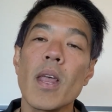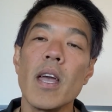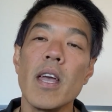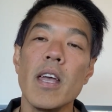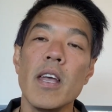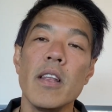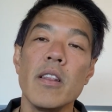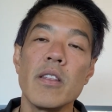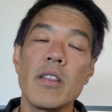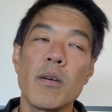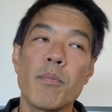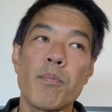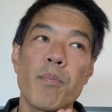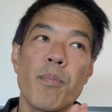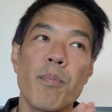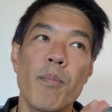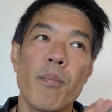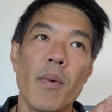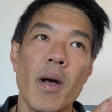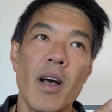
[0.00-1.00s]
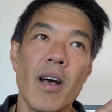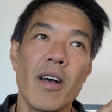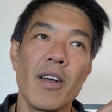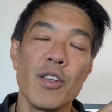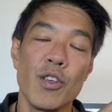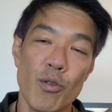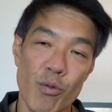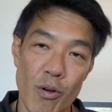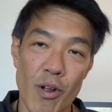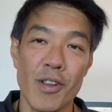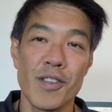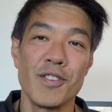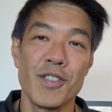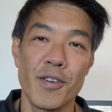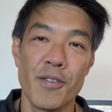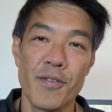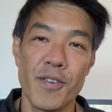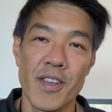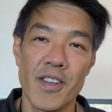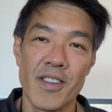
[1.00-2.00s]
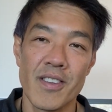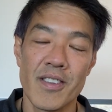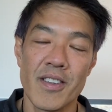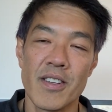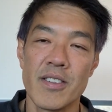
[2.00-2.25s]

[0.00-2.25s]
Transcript: in the urology field.